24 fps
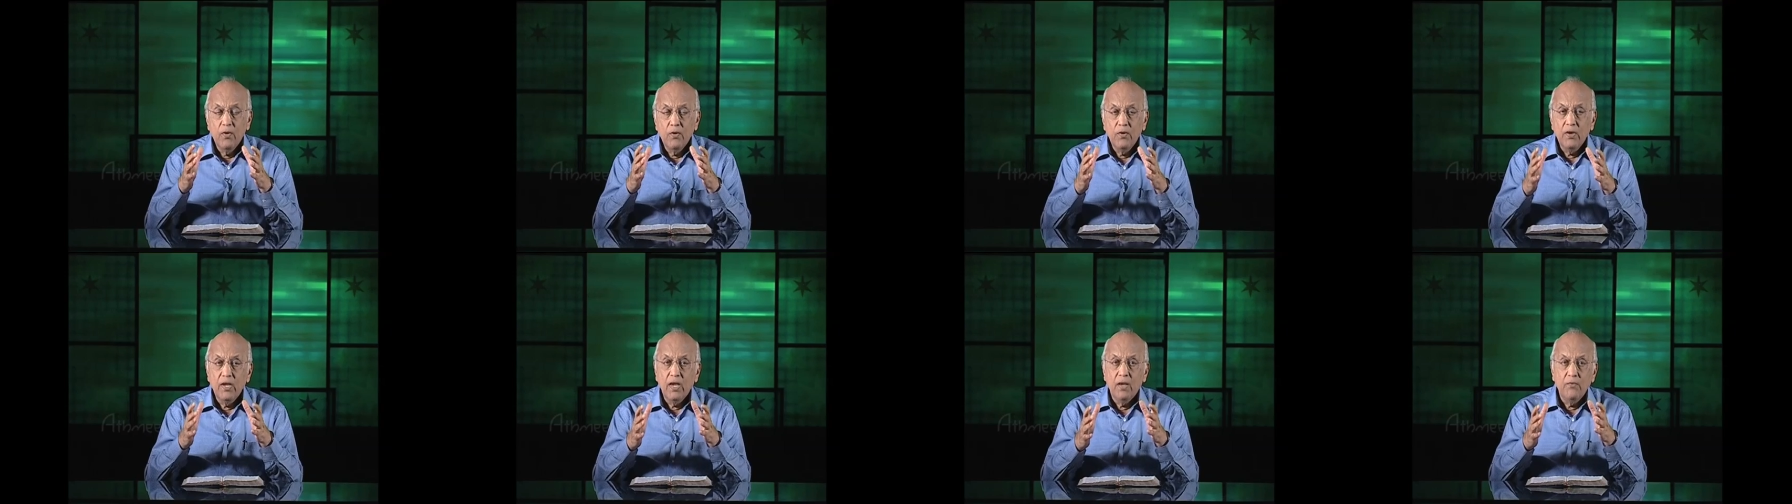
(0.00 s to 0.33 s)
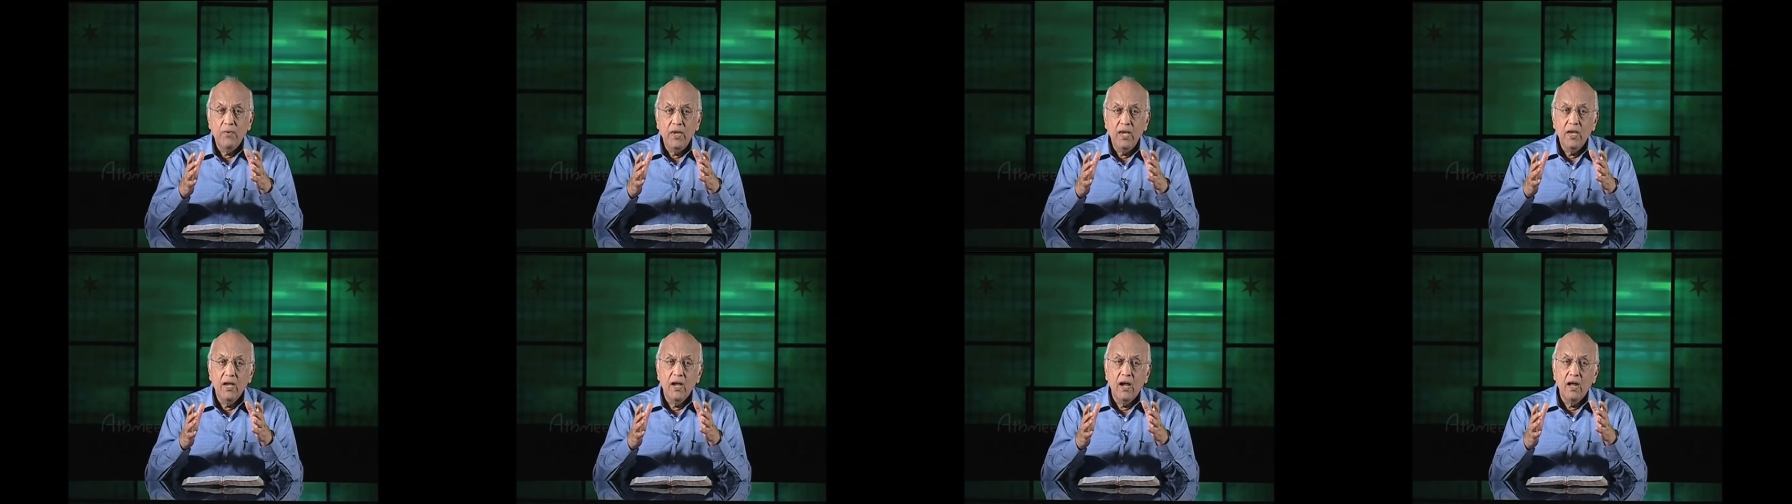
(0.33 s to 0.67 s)

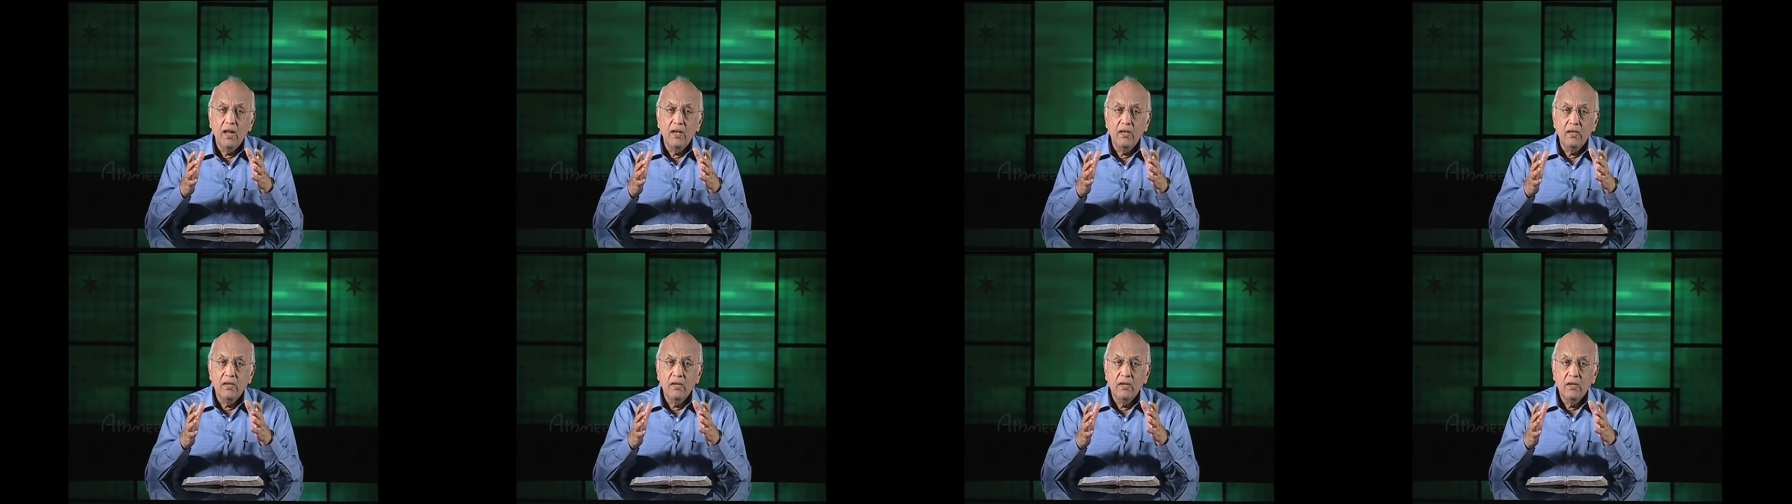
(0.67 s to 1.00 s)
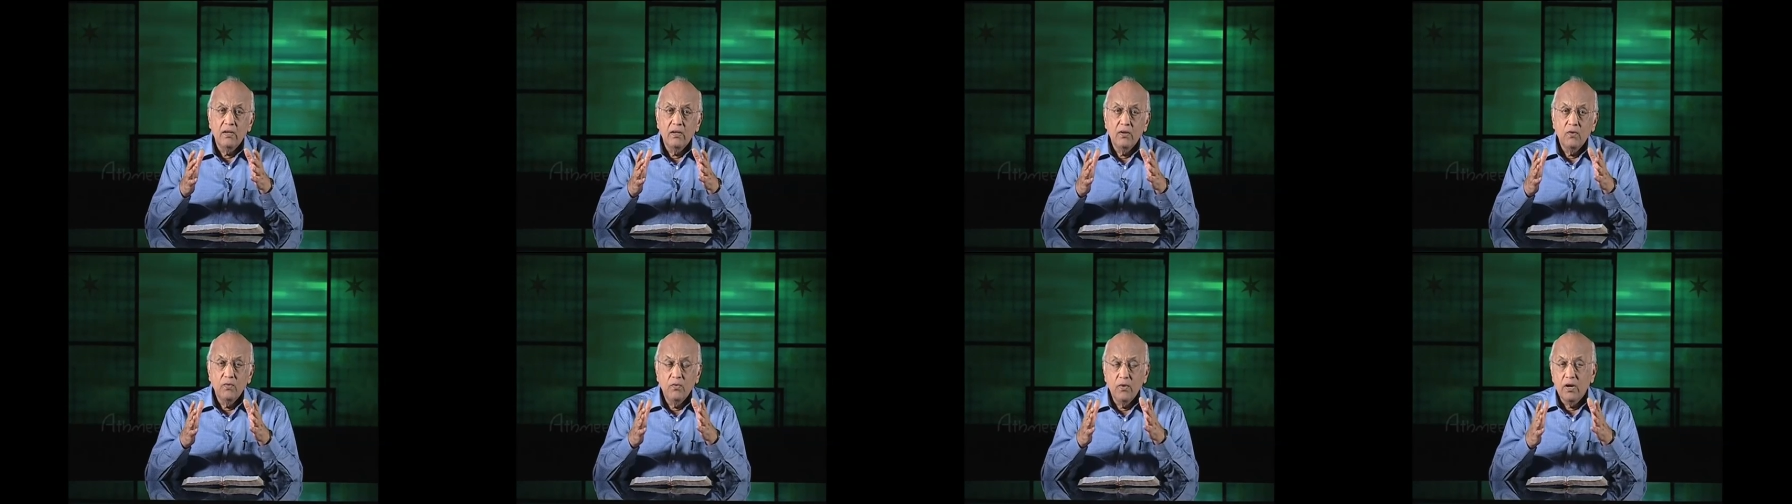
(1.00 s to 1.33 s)
okay, we can't
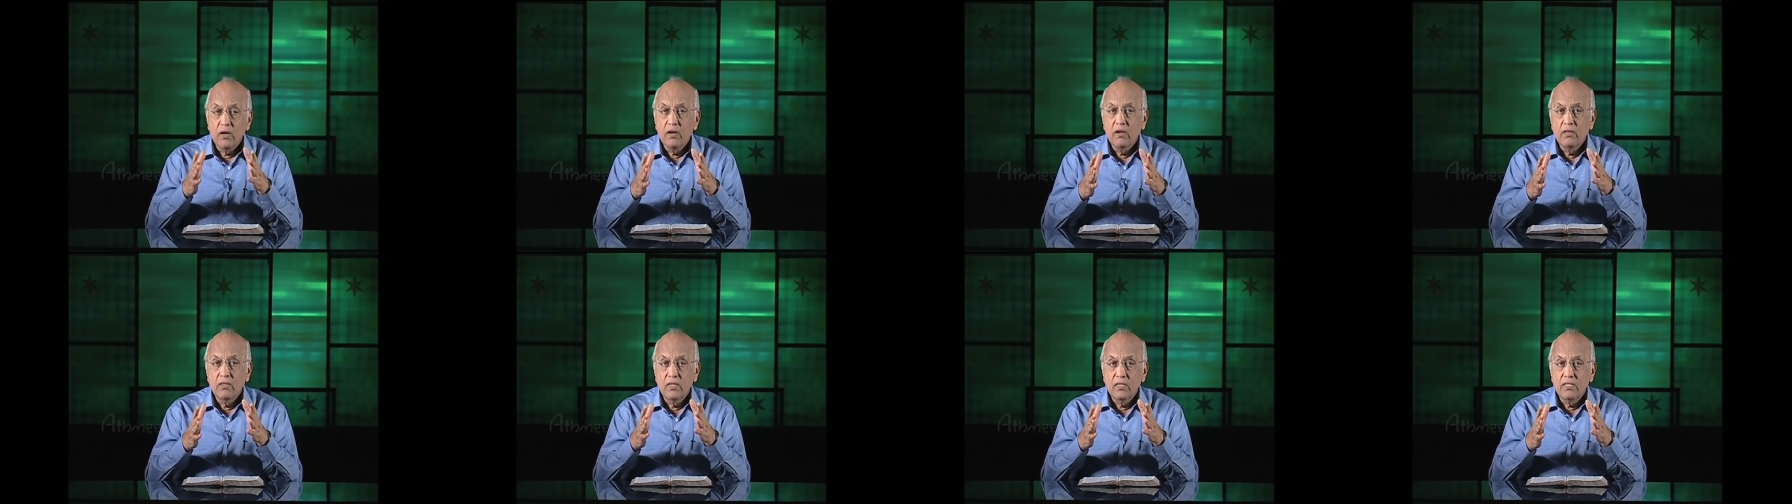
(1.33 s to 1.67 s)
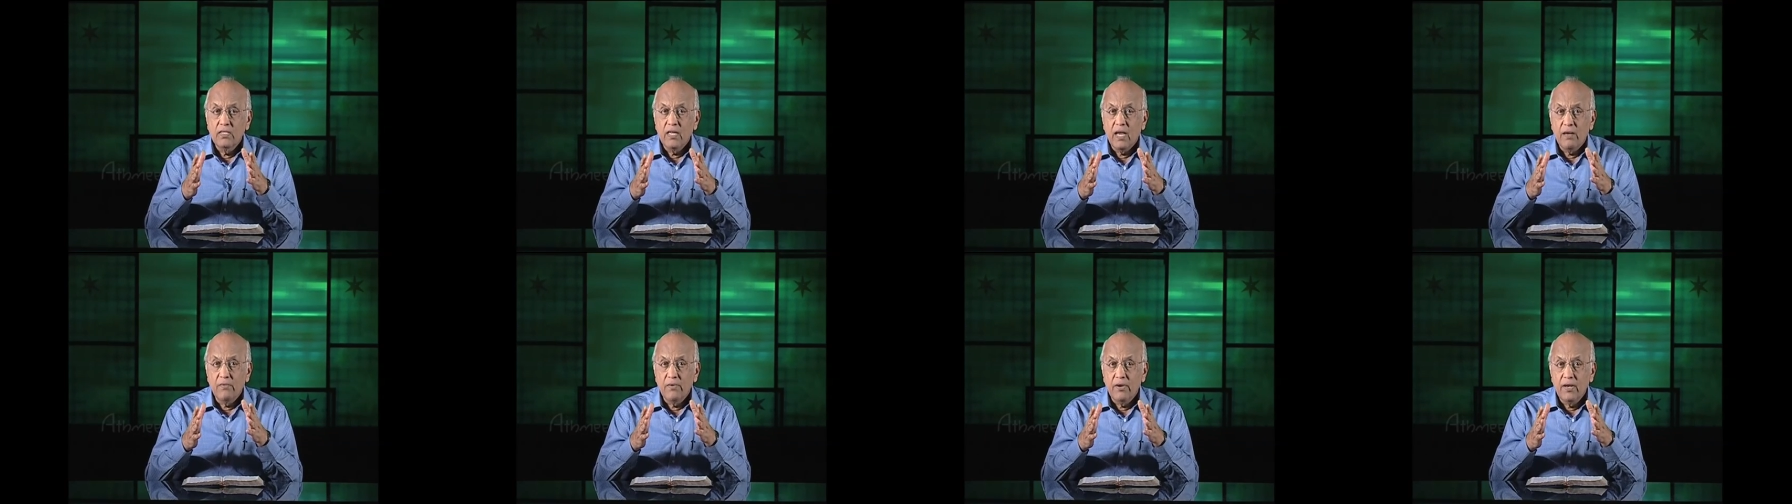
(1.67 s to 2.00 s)
work on
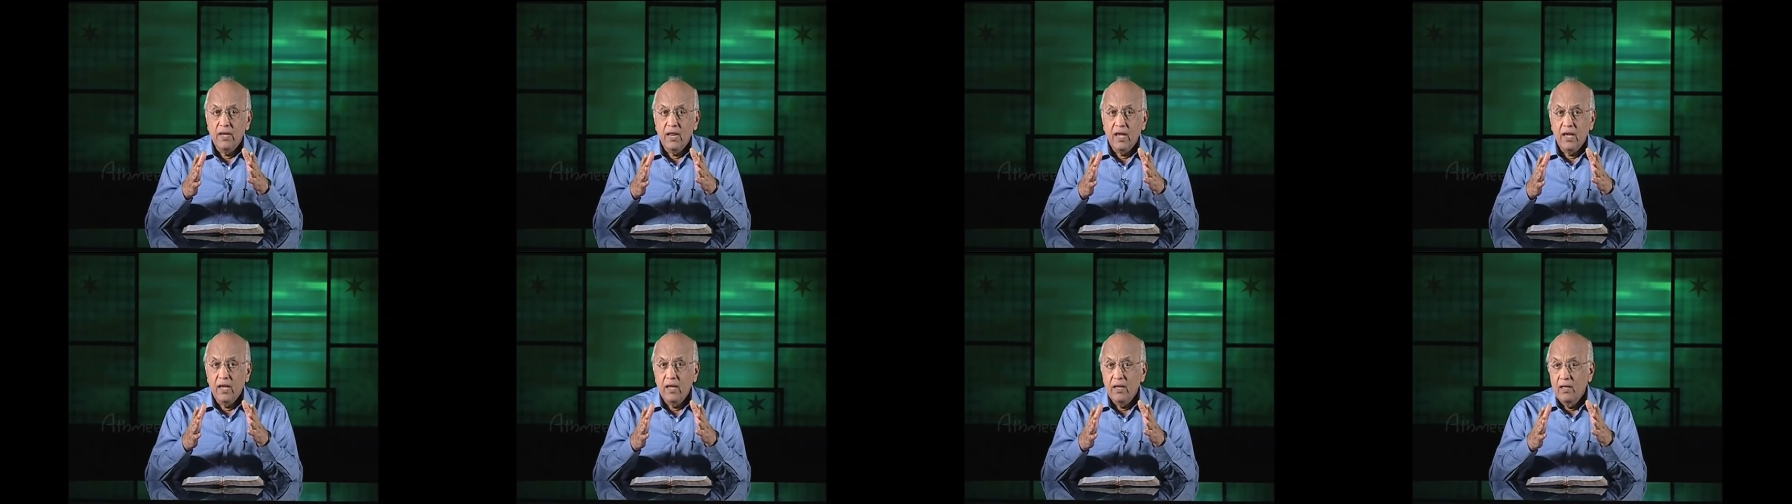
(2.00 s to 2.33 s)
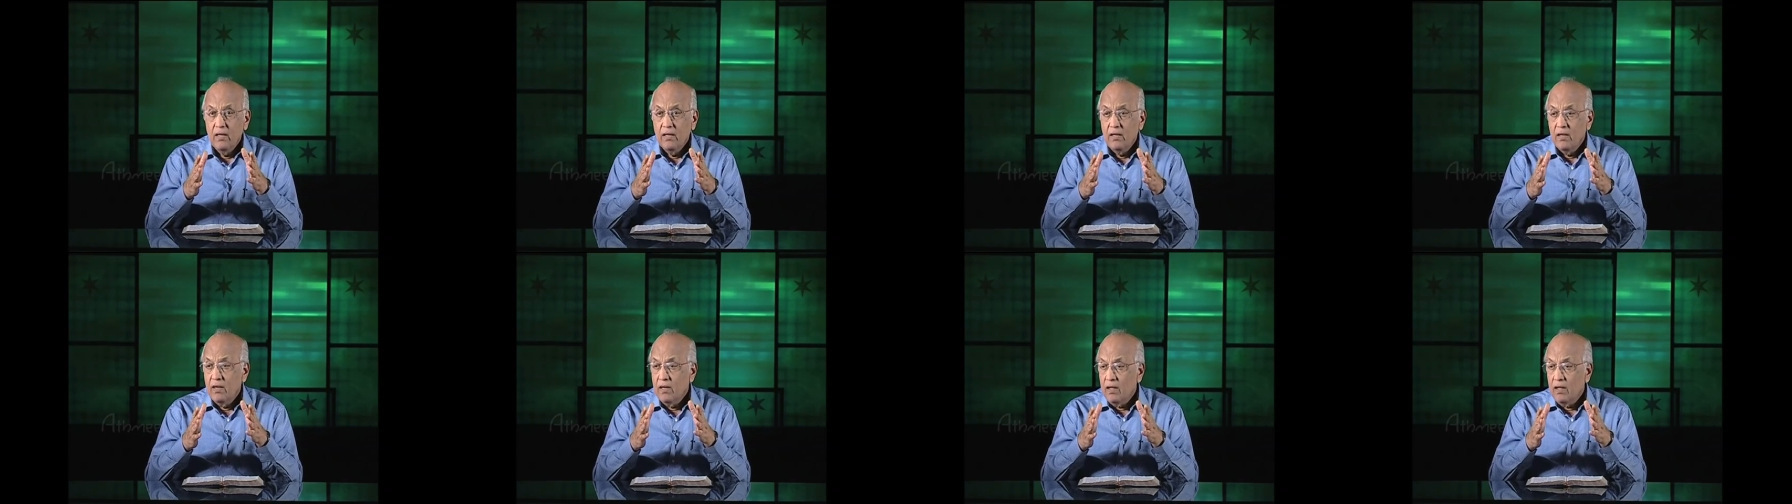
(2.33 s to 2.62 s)
the Sabbath day,